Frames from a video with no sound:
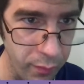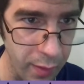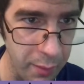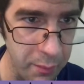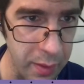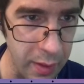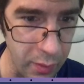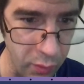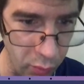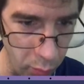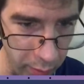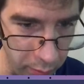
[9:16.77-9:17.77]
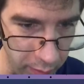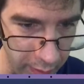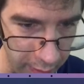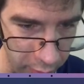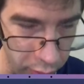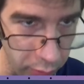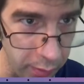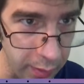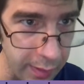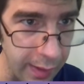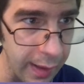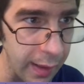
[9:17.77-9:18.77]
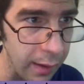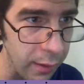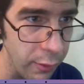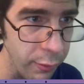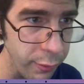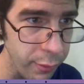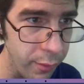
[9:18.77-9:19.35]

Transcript: that means we would actually have